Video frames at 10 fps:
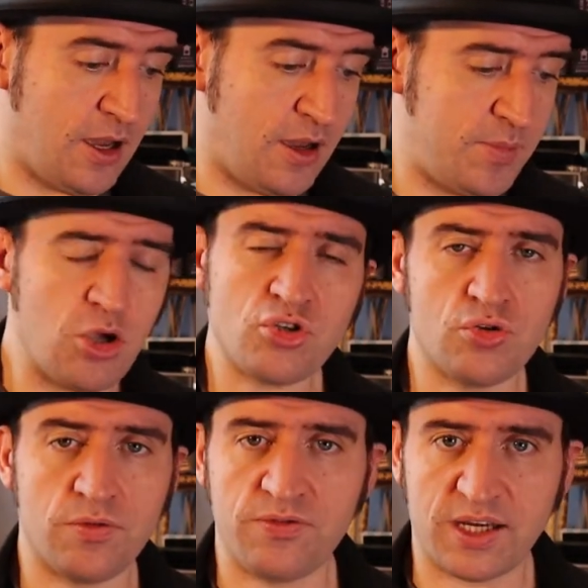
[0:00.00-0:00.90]
He
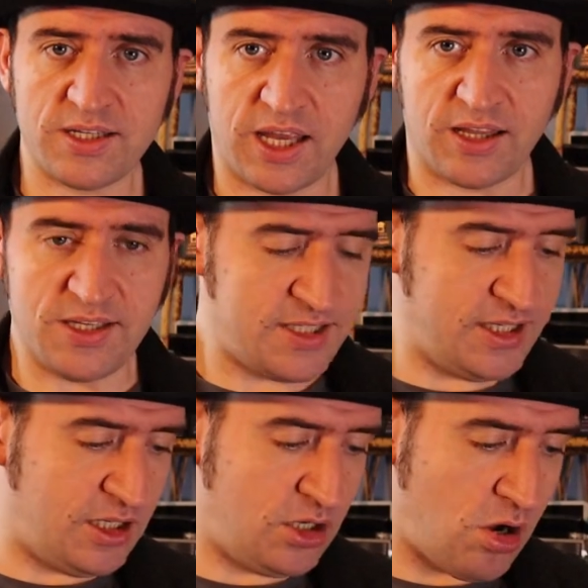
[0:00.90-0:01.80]
also fixed like the
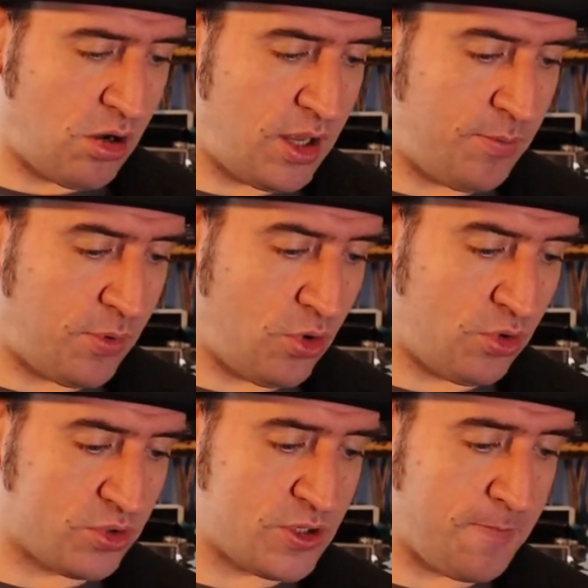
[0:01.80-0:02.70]
CDR
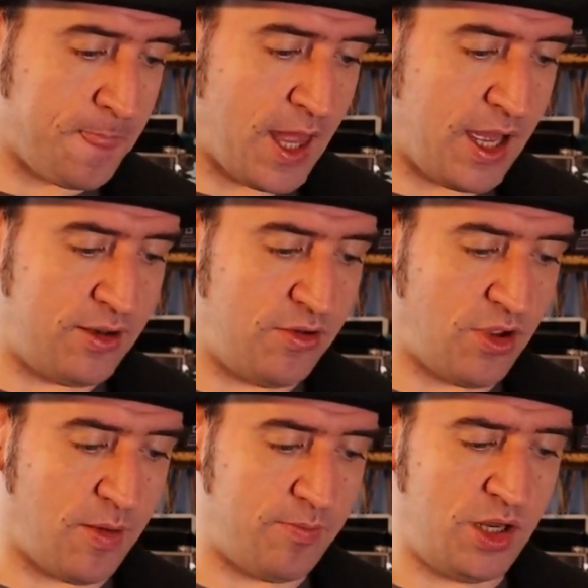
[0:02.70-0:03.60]
import
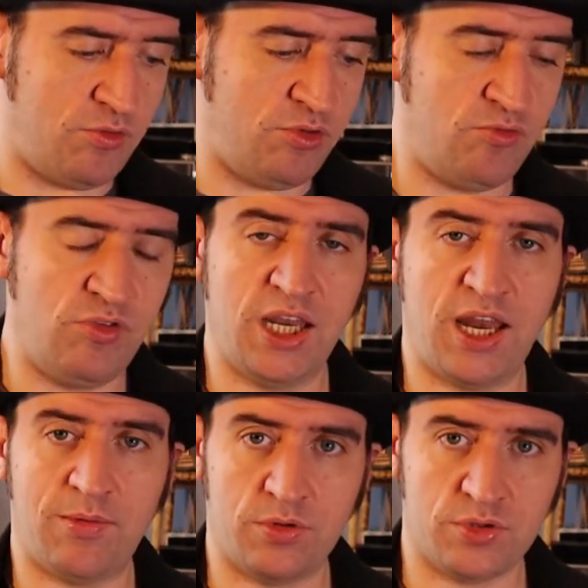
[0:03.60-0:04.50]
and, he
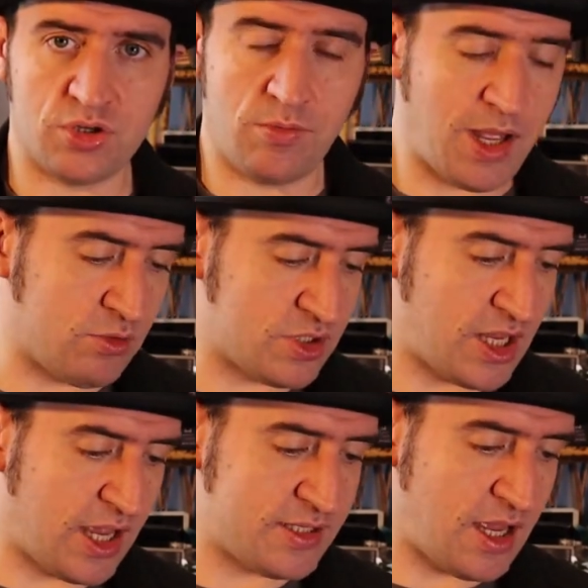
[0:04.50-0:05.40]
re-enabled some
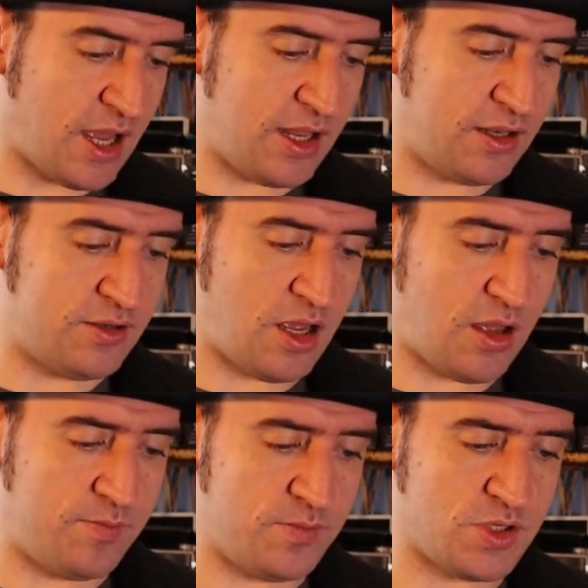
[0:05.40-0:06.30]
outset and,
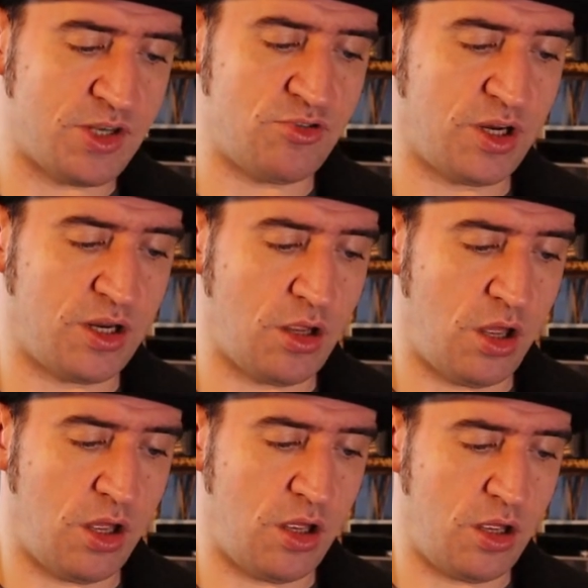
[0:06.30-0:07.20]
symmetric,
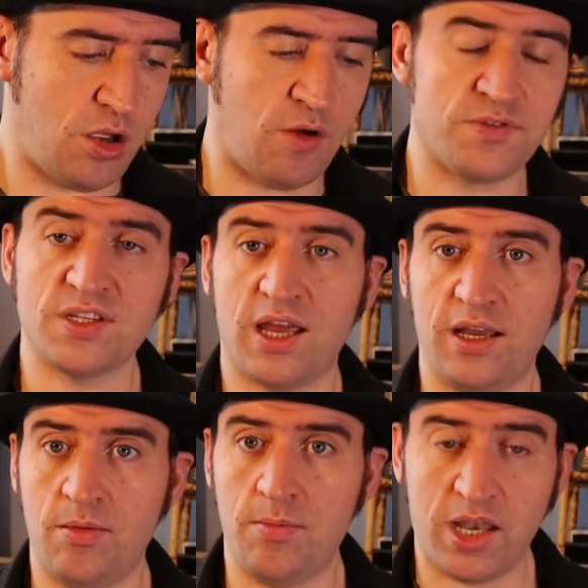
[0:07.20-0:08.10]

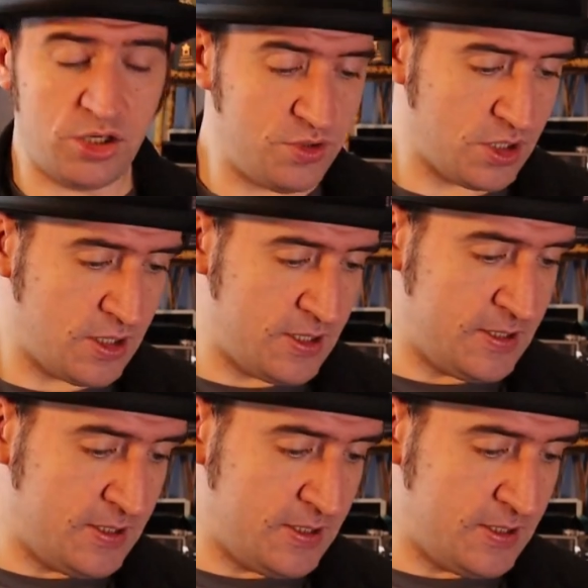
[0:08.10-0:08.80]
offset in the menus.